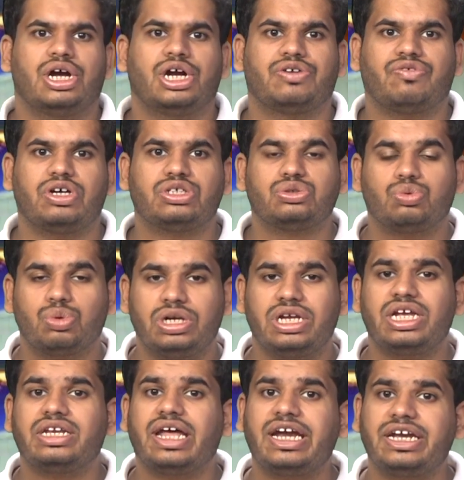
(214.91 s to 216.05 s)
It was
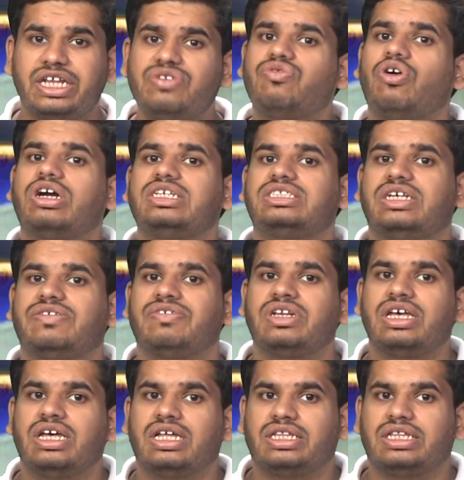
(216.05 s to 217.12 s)
only in 1947